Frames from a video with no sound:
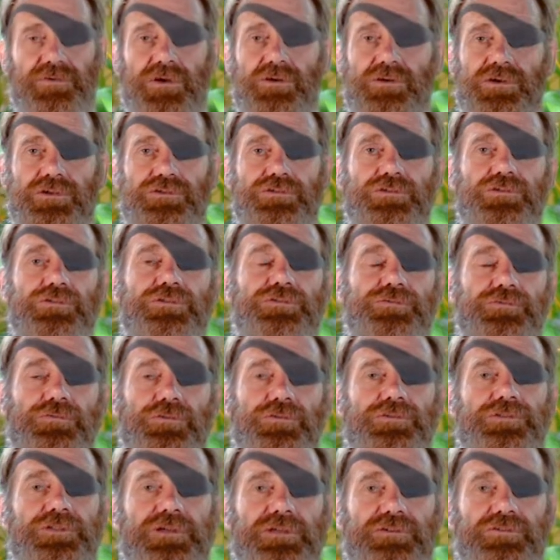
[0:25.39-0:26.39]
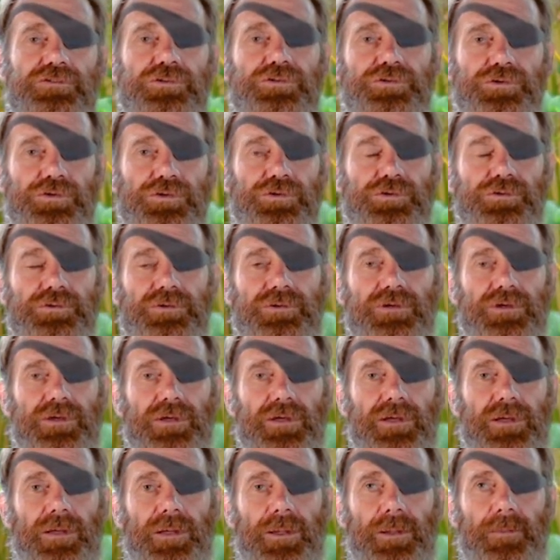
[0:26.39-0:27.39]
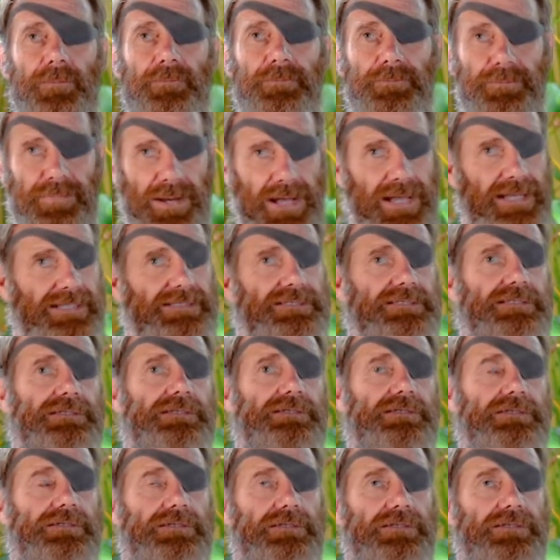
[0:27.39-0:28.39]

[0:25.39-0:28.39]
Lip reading: very useful thing to do, but